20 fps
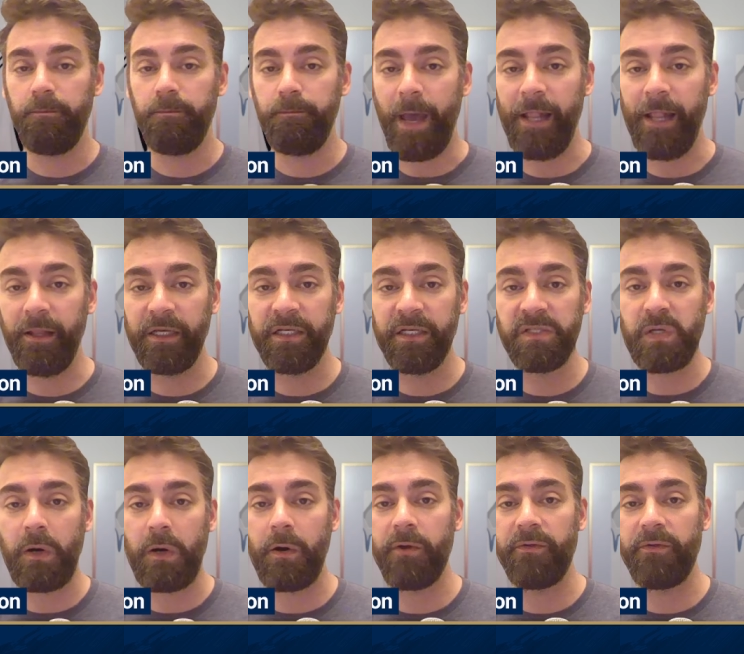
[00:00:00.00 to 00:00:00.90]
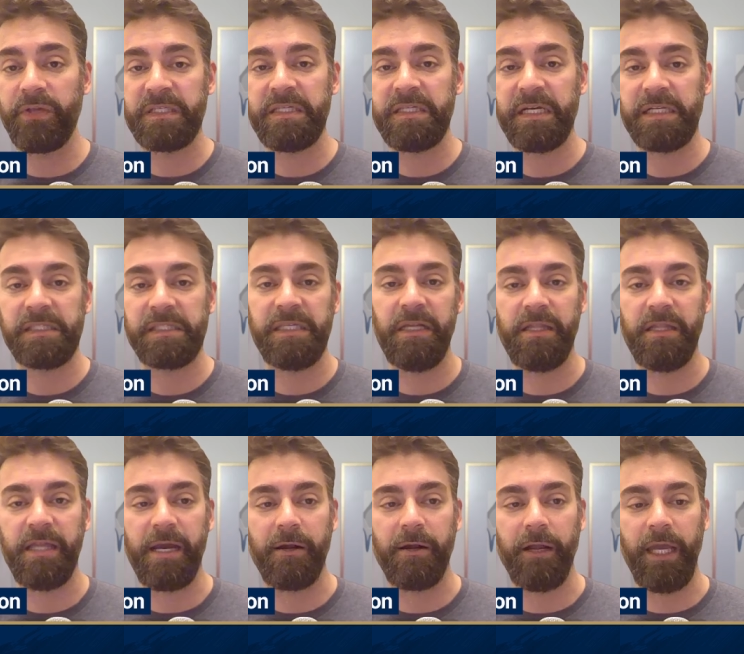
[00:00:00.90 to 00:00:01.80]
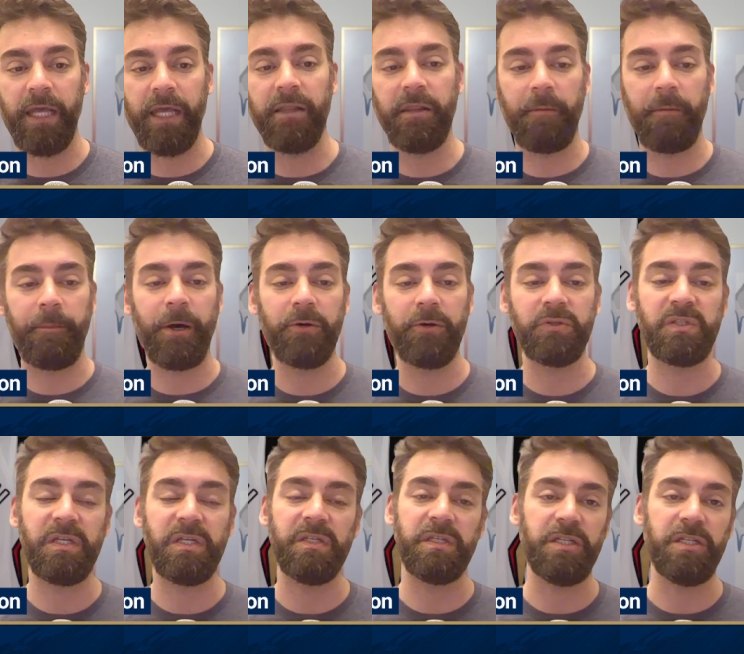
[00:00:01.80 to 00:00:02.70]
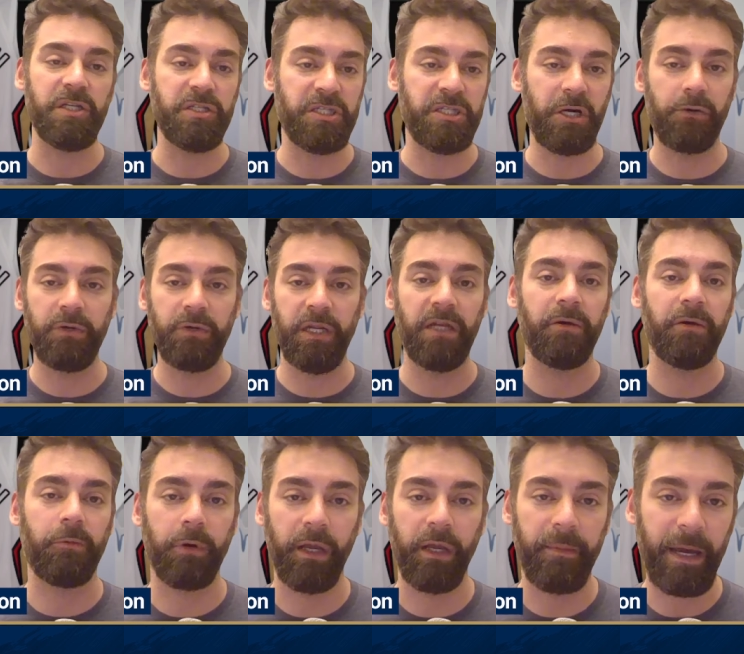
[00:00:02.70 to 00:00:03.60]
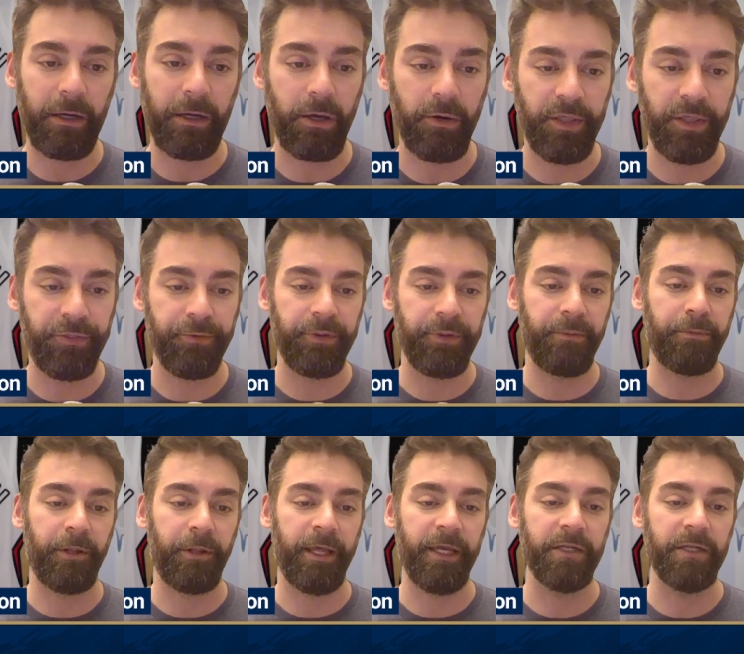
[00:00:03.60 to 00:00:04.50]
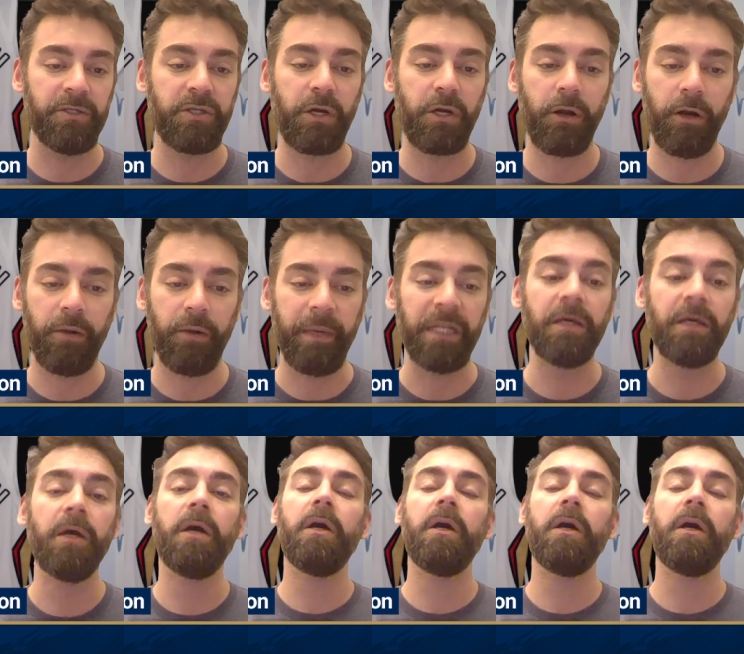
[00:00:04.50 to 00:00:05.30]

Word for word: Pelicans are the sixth seed there in the postseason. You don't need to worry about going through the play-in tournament.